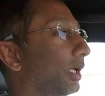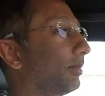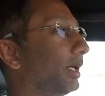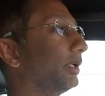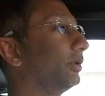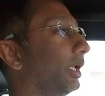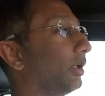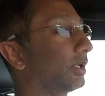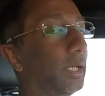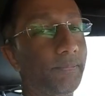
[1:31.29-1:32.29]
got a manual
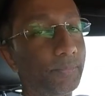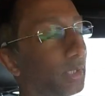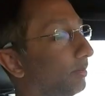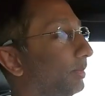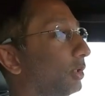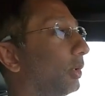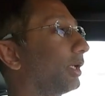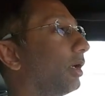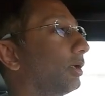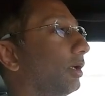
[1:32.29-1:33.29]
Hellcat, be
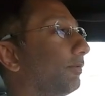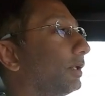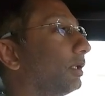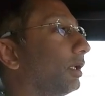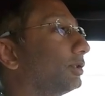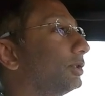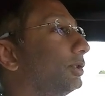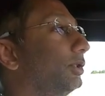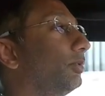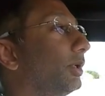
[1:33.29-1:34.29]
quick on and off the clutch.
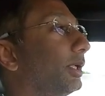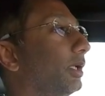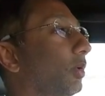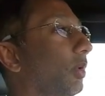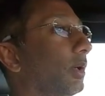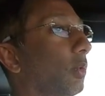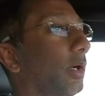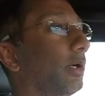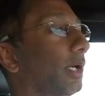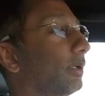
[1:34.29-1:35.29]
You really don't want to
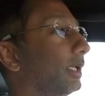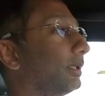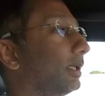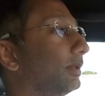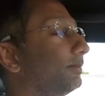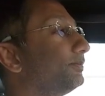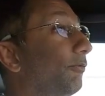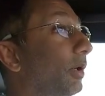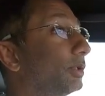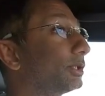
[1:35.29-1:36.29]
wear it out like that.
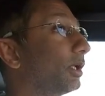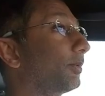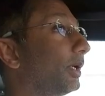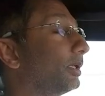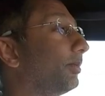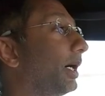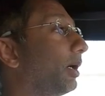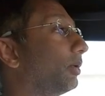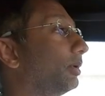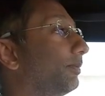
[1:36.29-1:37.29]
If I was to upgrade the
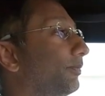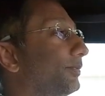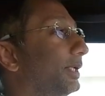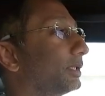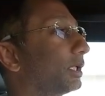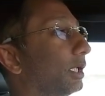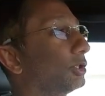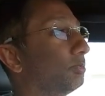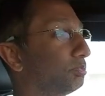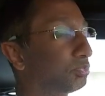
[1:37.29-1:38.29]
power, this
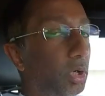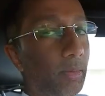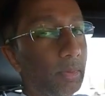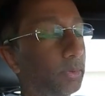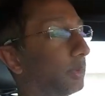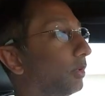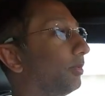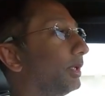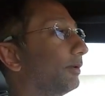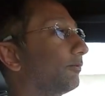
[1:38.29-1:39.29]
clutch probably will
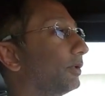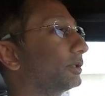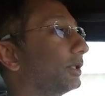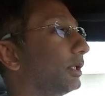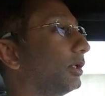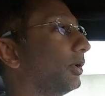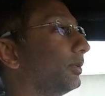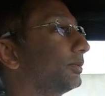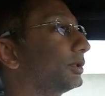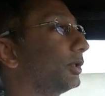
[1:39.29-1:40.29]
be the first thing to
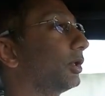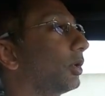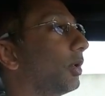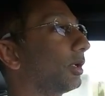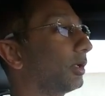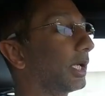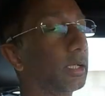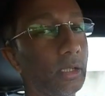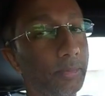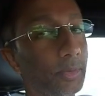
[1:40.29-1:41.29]
go. So you're going to want to look at
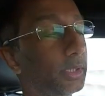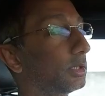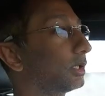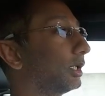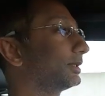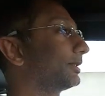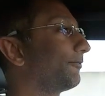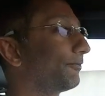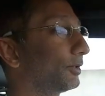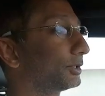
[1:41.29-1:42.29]
an upgraded clutch.
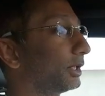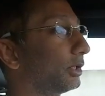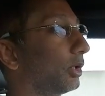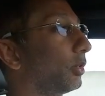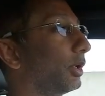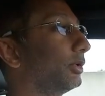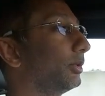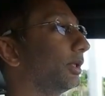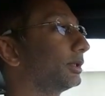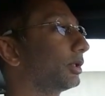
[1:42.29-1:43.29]
First thing you're going to want to
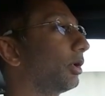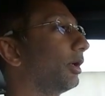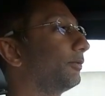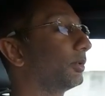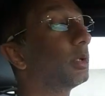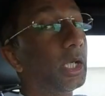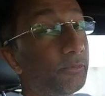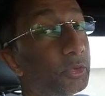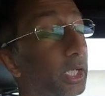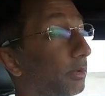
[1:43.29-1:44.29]
do on this car if you're
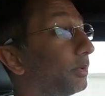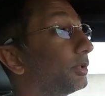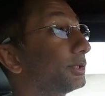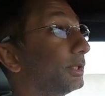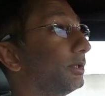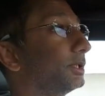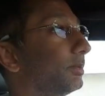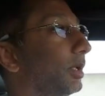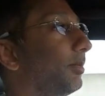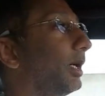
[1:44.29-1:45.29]
getting real serious
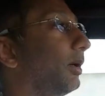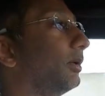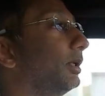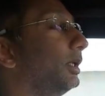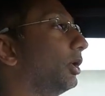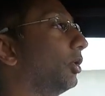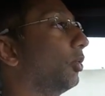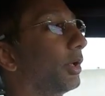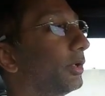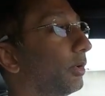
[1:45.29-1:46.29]
about power. So
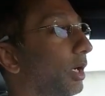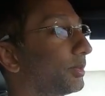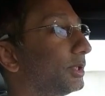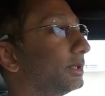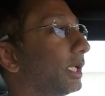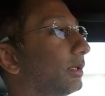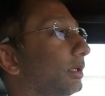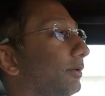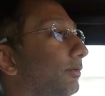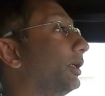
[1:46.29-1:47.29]
what are your options out
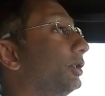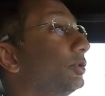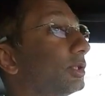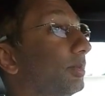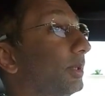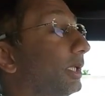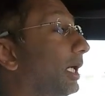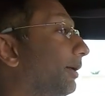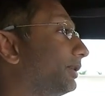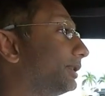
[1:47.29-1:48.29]
there? There used to be,
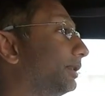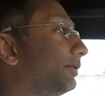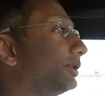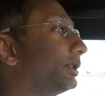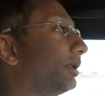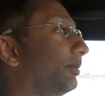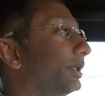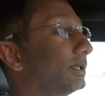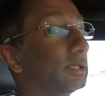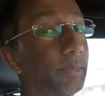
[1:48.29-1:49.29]
I have to see if they're still in
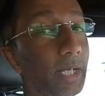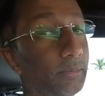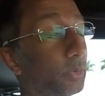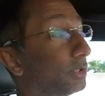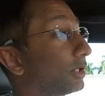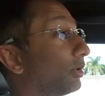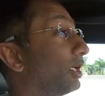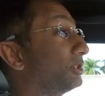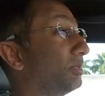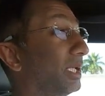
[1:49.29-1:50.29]
business, Bad Boys
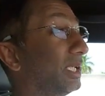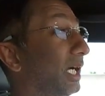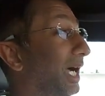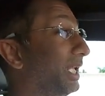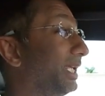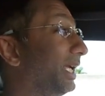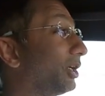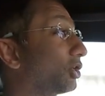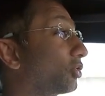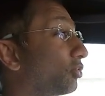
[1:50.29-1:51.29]
Garage made an
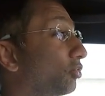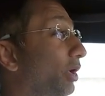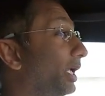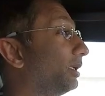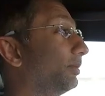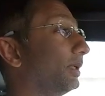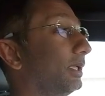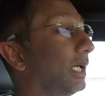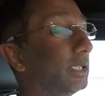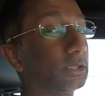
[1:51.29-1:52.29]

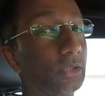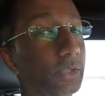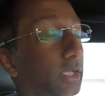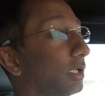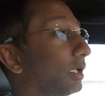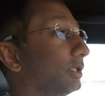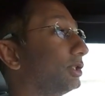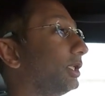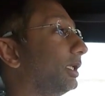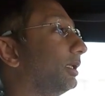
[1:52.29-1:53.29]
incredibly nice looking
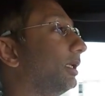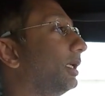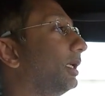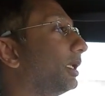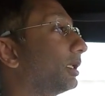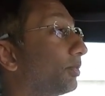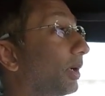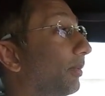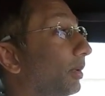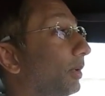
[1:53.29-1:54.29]
clutch kit. The
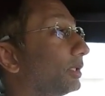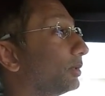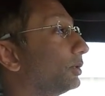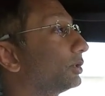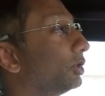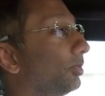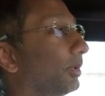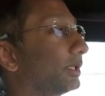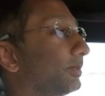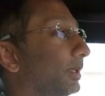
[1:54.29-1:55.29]
problem was it was
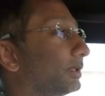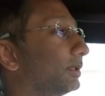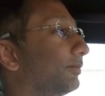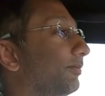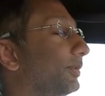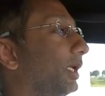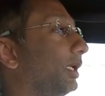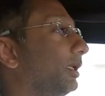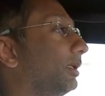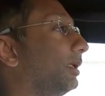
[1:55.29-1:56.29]
super expensive.
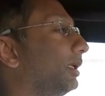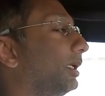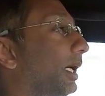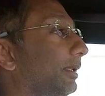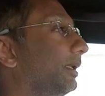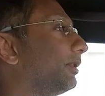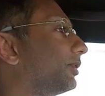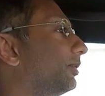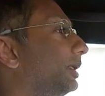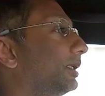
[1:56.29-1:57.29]
In I think
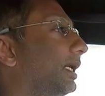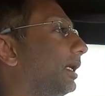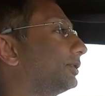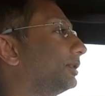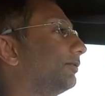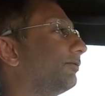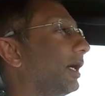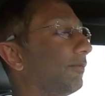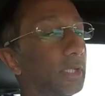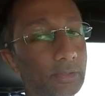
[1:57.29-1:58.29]
$3,000 or
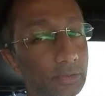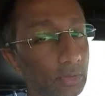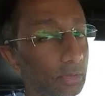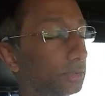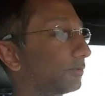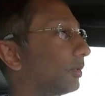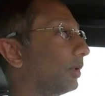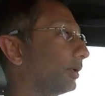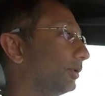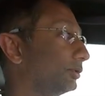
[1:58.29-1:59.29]
$5,000 for
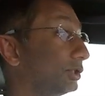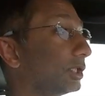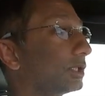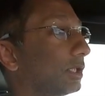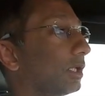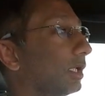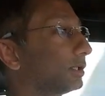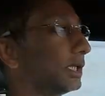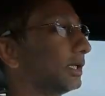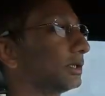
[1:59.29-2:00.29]
one of those, just a
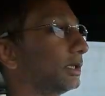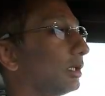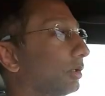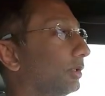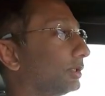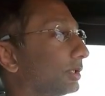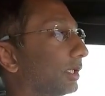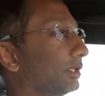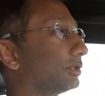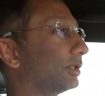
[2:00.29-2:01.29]
clutch. That doesn't include
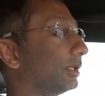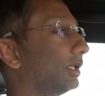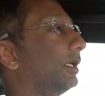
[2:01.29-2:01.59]
installation.